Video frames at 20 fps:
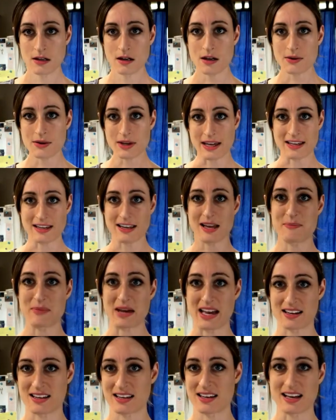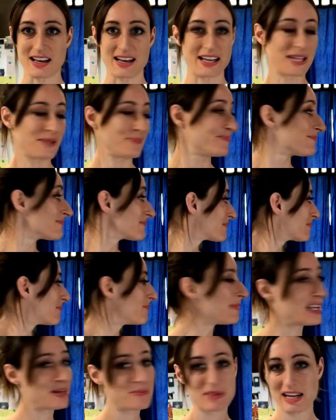Okay, I'm back. I
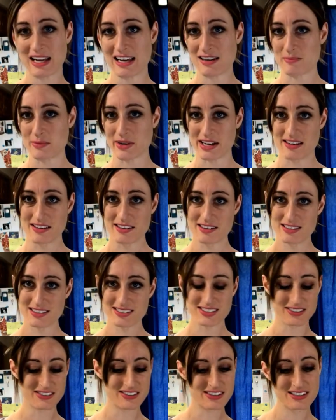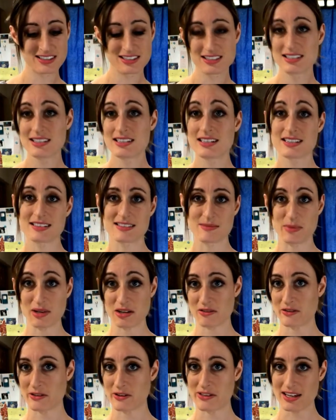made banana bread, so it's a
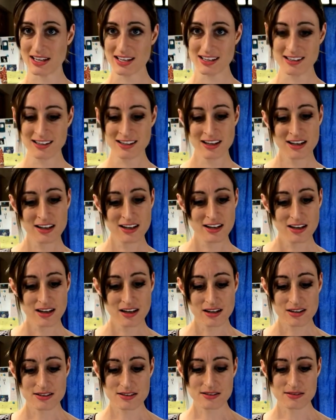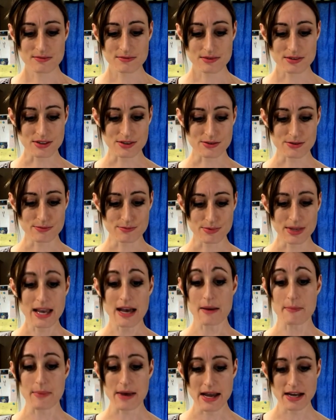beautiful thing. So yeah,
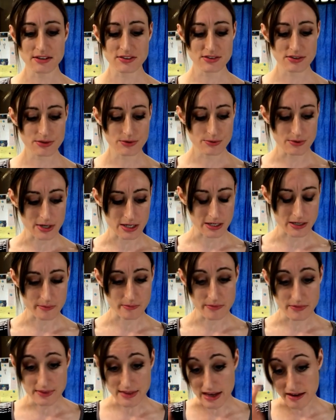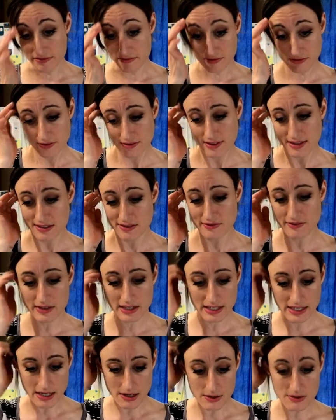back to this
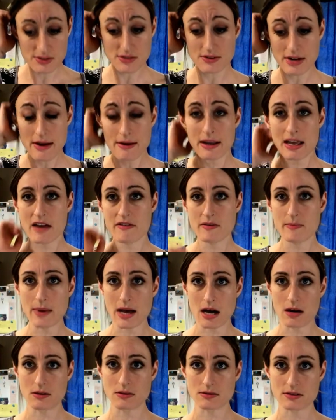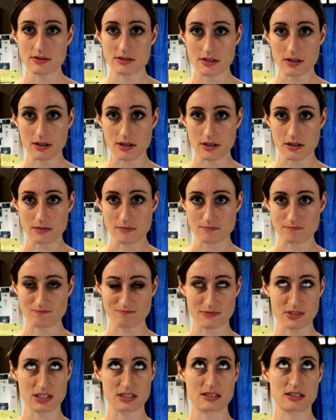video. So now I have about
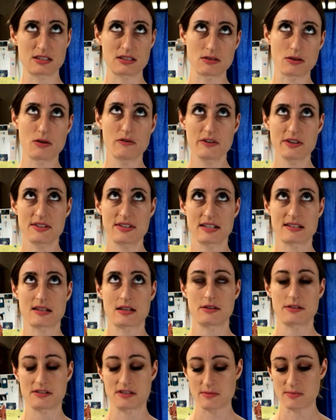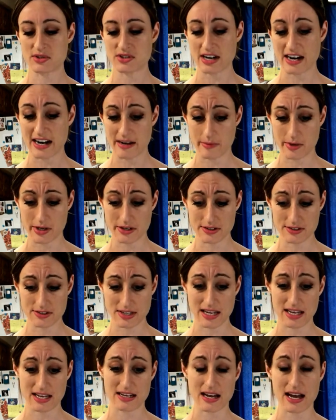over 600 subscribers,
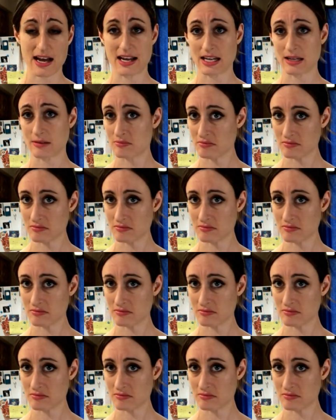and I